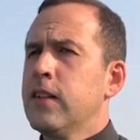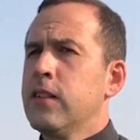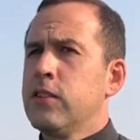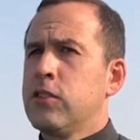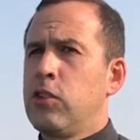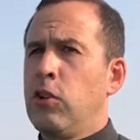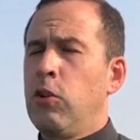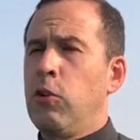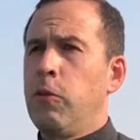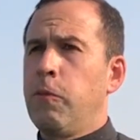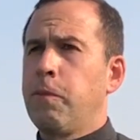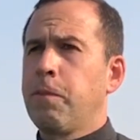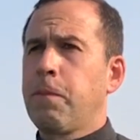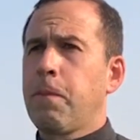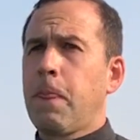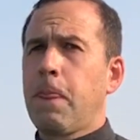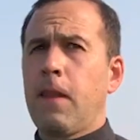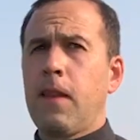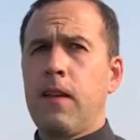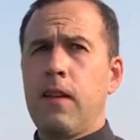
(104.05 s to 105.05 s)
So
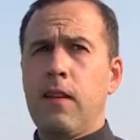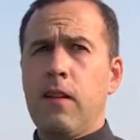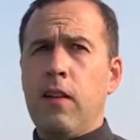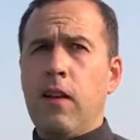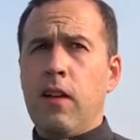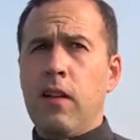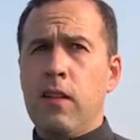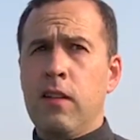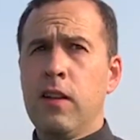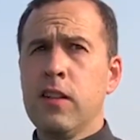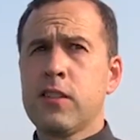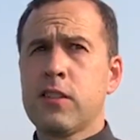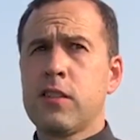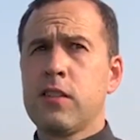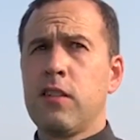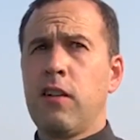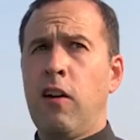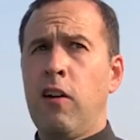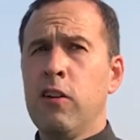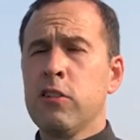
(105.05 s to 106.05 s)

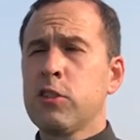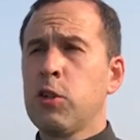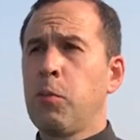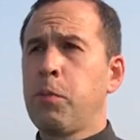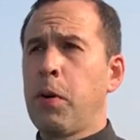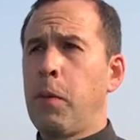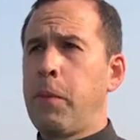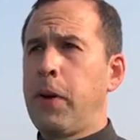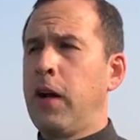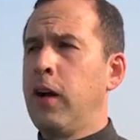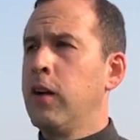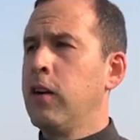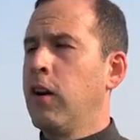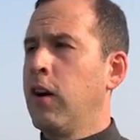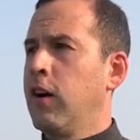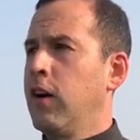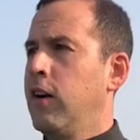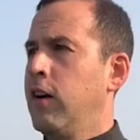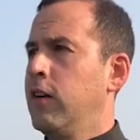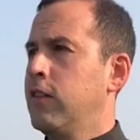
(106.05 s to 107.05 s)
let's also prepare
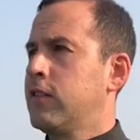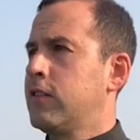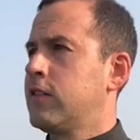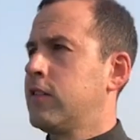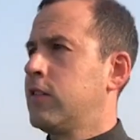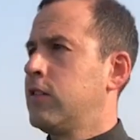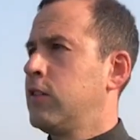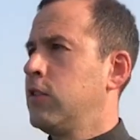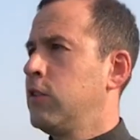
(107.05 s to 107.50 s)
our hearts